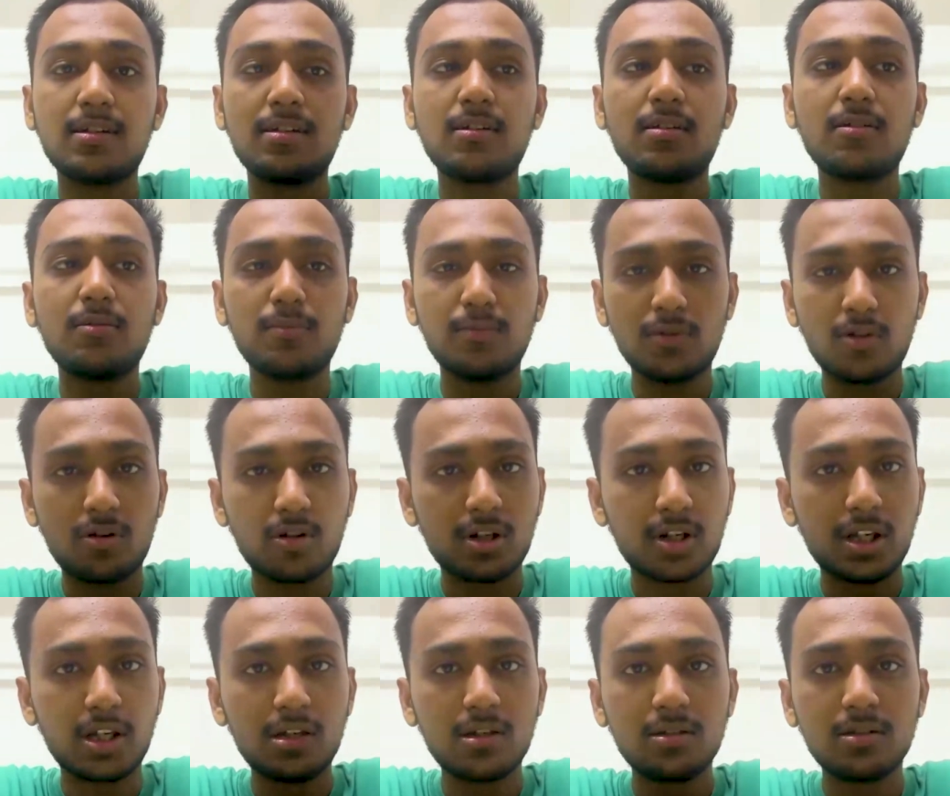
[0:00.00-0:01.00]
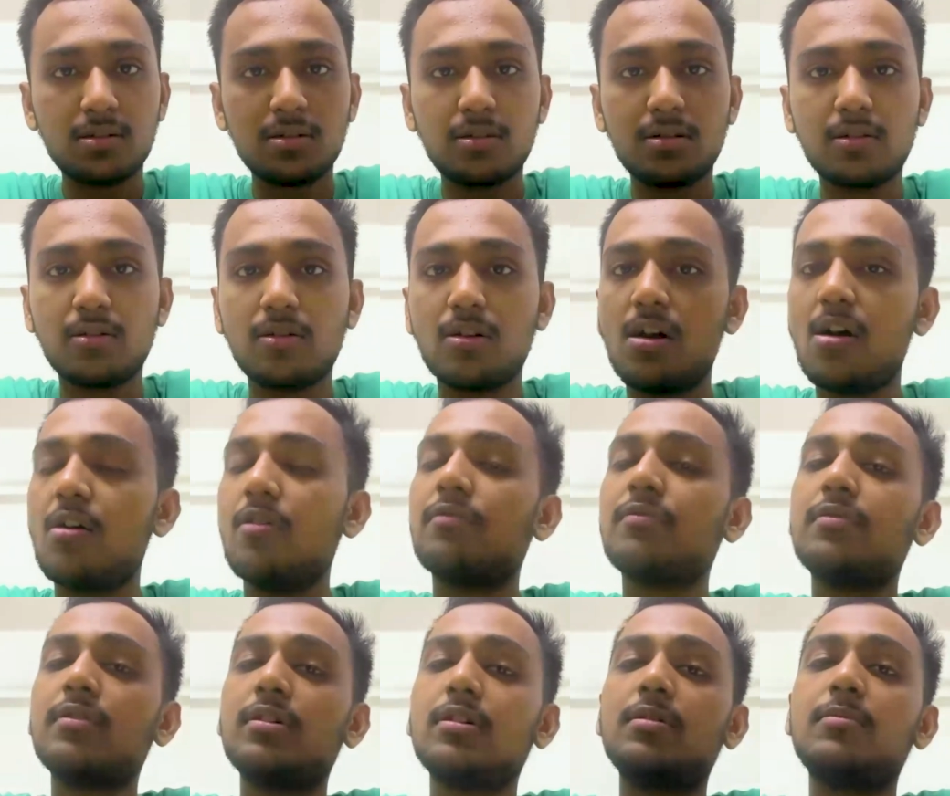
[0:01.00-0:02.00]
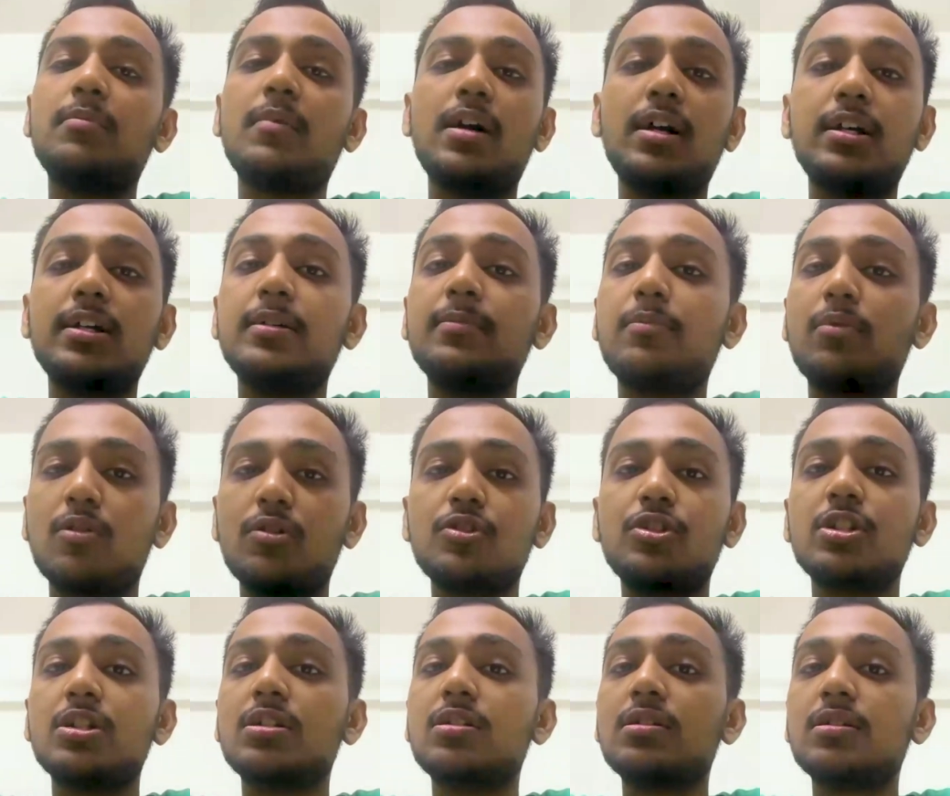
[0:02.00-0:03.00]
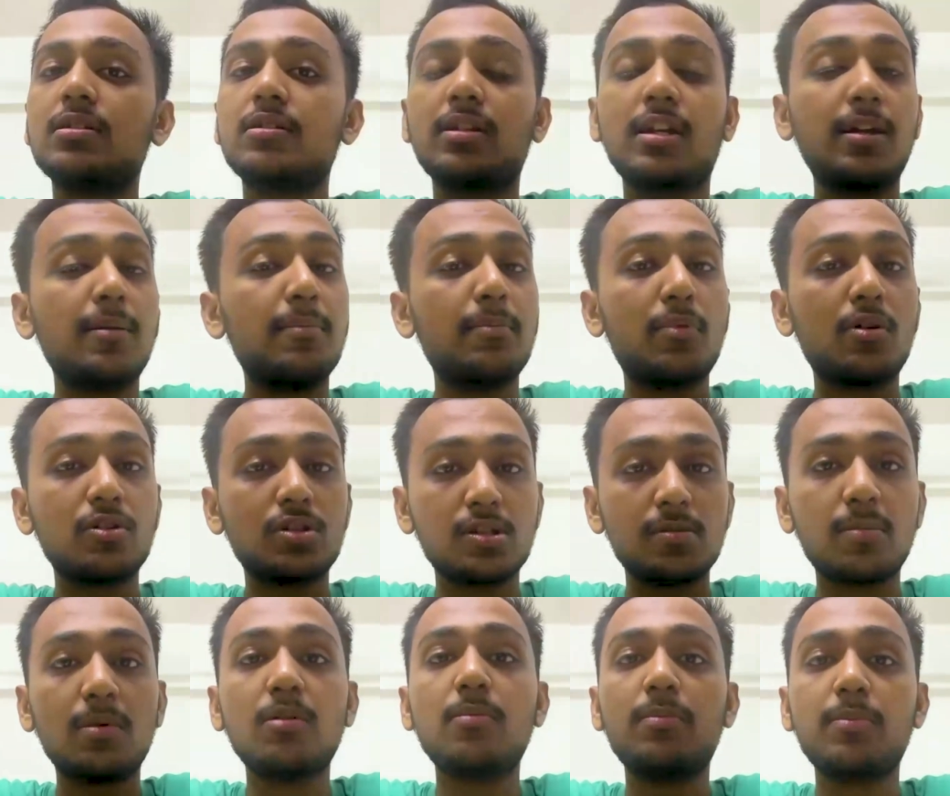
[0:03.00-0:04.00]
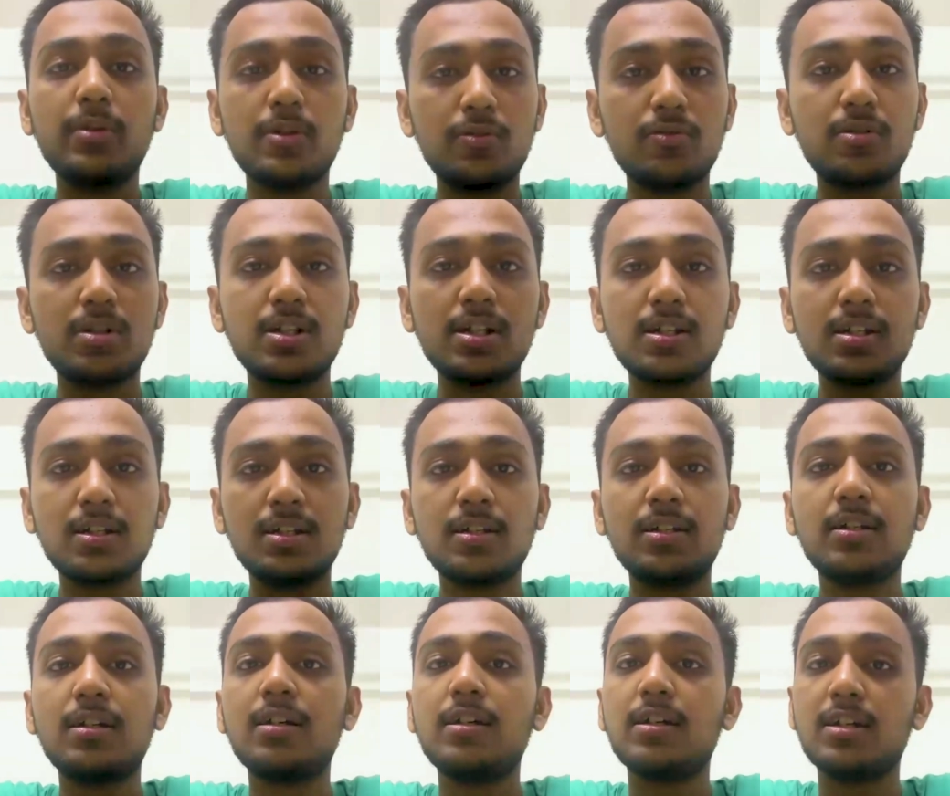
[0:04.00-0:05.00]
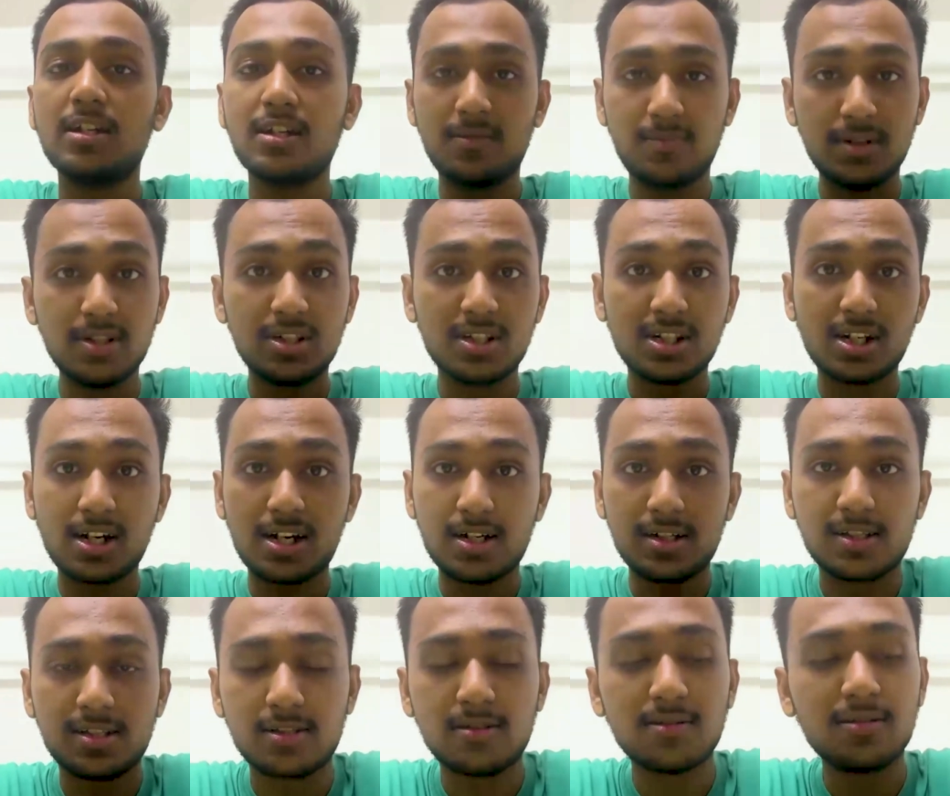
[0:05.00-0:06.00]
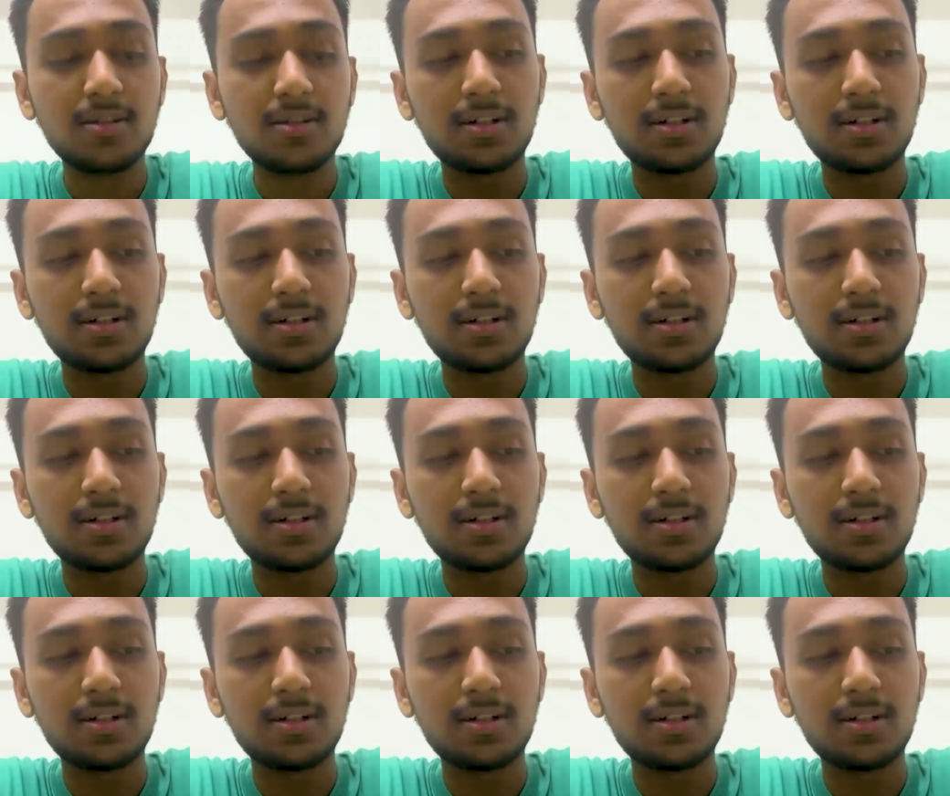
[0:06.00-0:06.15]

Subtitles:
the blocking of my project, The Impossible Beauty, Himeji Castle,